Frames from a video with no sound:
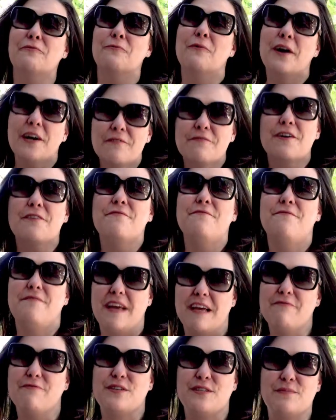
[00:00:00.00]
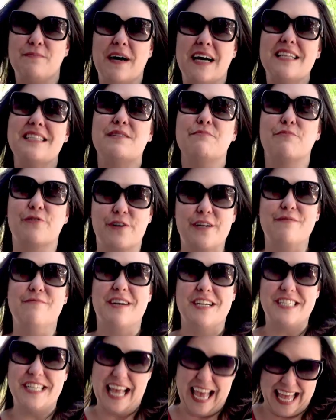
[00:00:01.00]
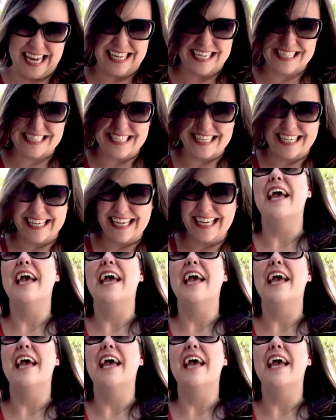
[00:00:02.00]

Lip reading: one of our favorite spots in pretty much any city.